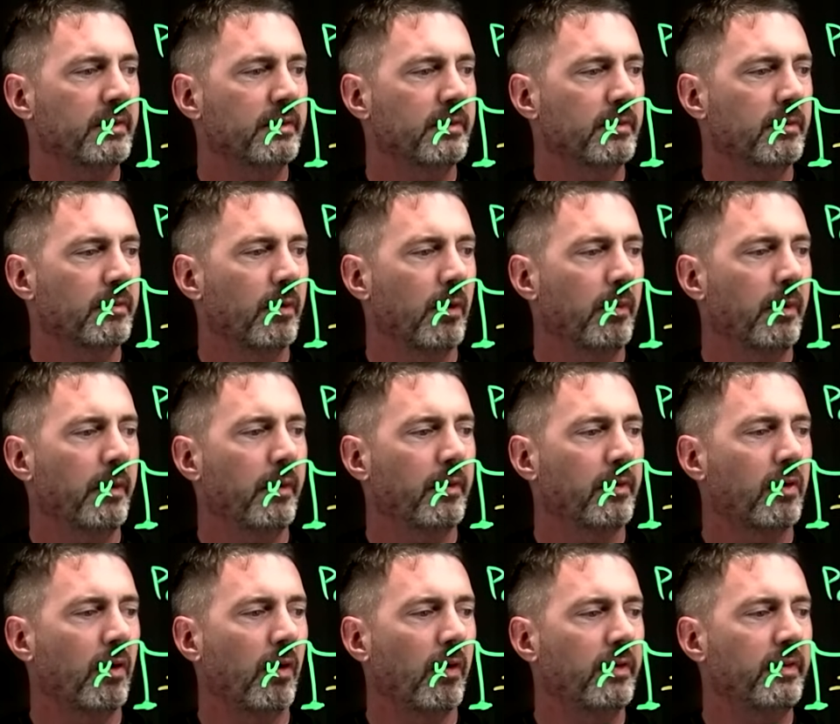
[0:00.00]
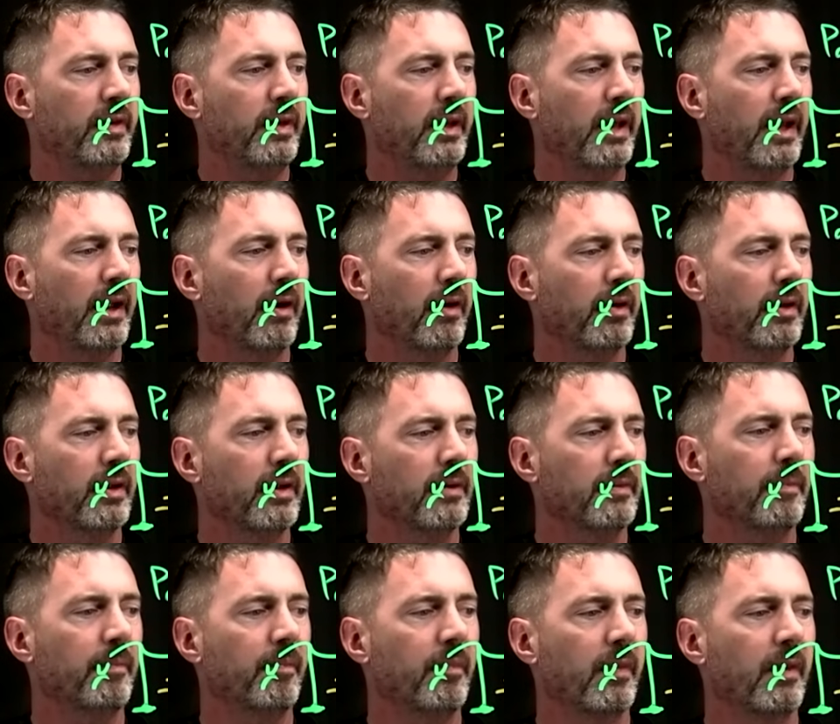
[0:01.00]
what we would call d area,
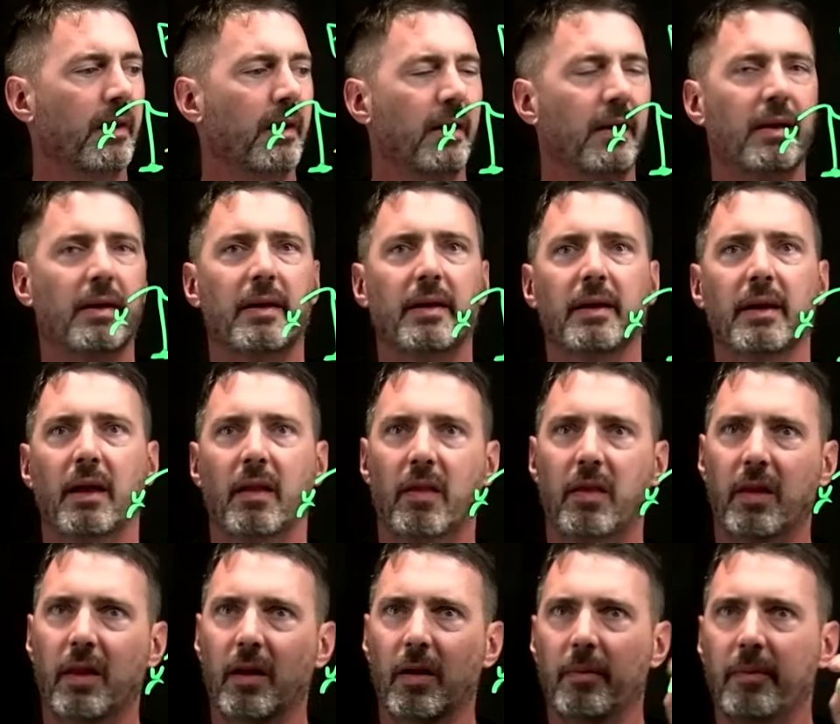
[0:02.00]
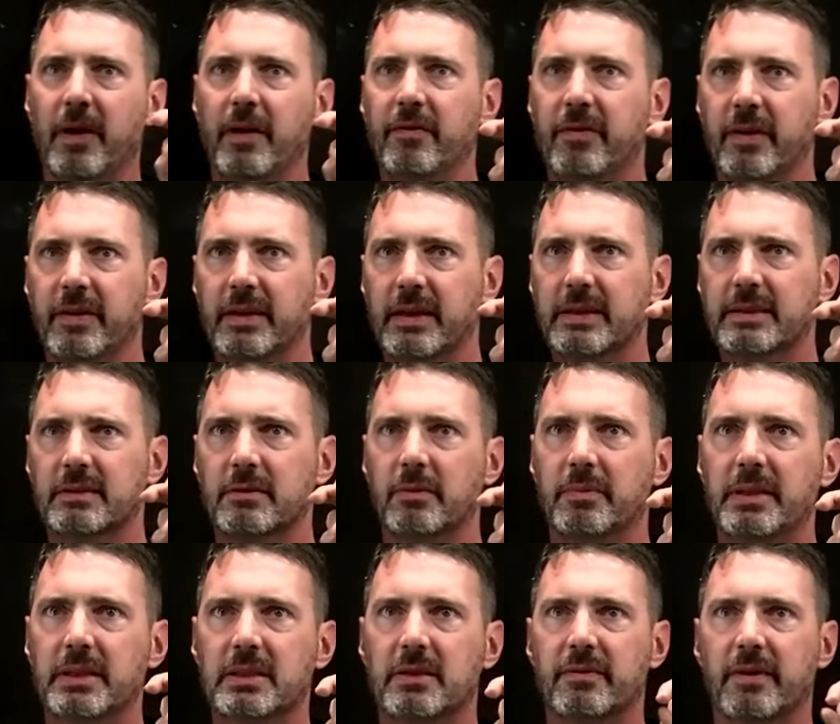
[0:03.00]
a little infinitesimal
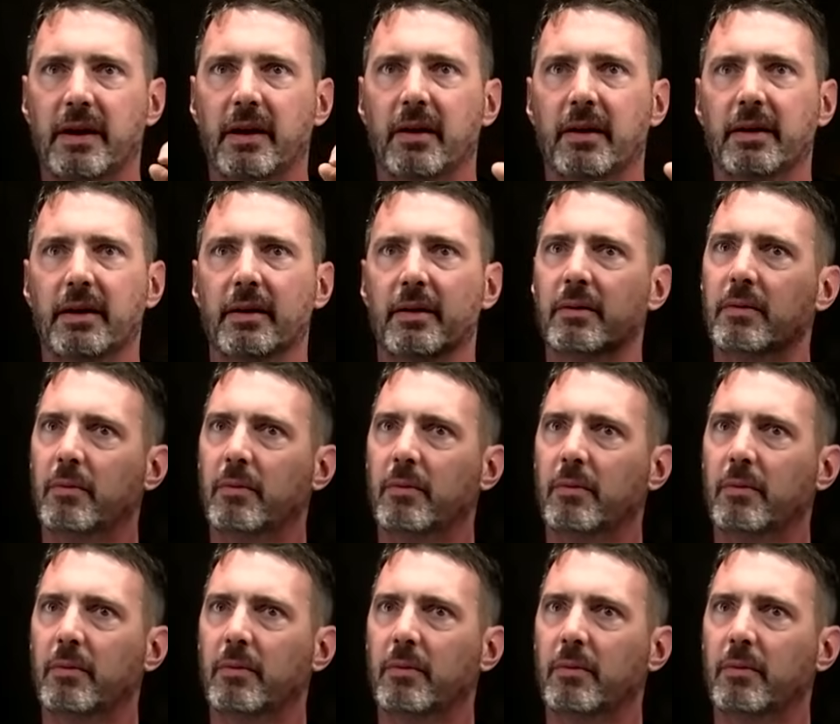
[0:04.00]
piece of area